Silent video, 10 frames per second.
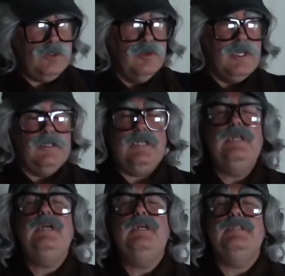you can
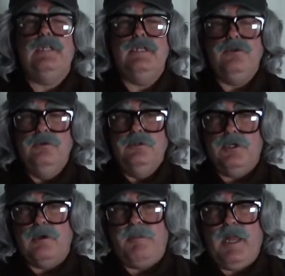easily use
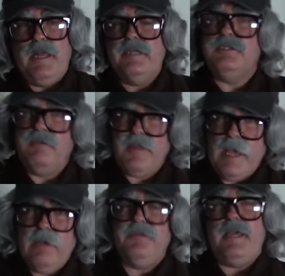your appliance
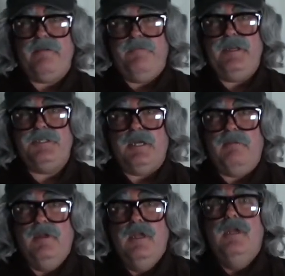without that feature,
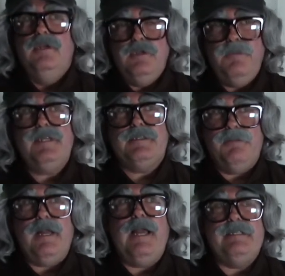you'd be
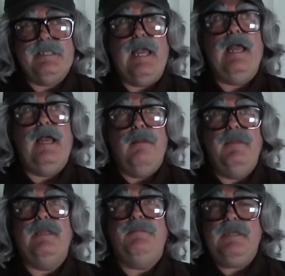surprised how
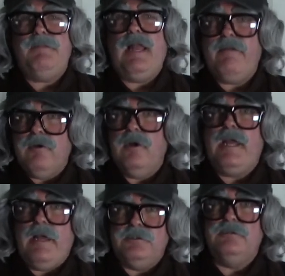many people I've
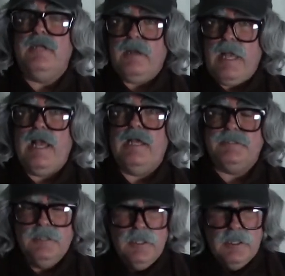gone out to their
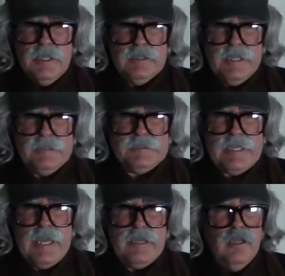house and they
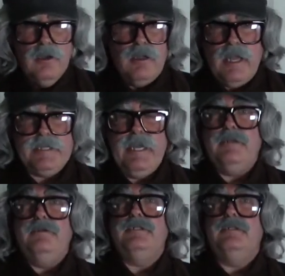say, "Oh, I
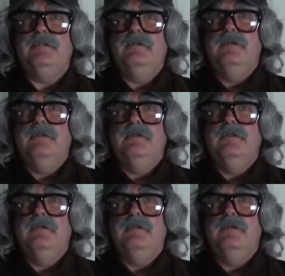can't use it.